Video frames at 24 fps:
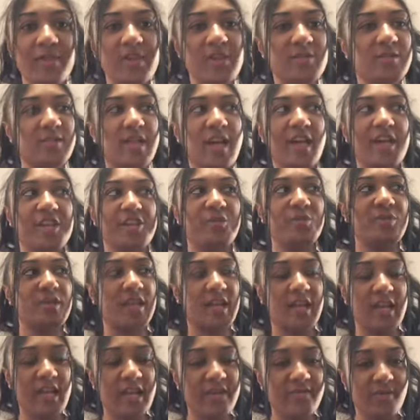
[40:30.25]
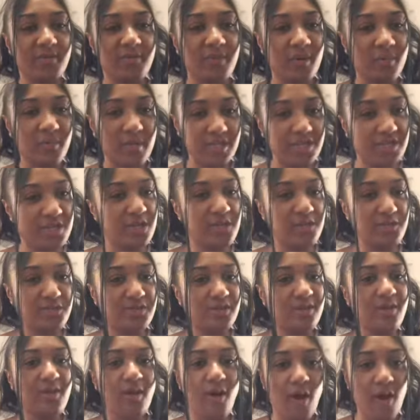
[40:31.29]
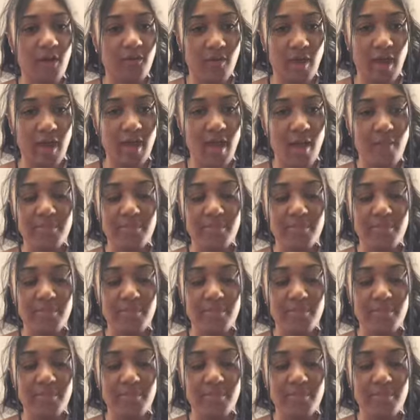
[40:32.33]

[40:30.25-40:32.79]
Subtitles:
He was like, and you didn't give him permission to use your car, right?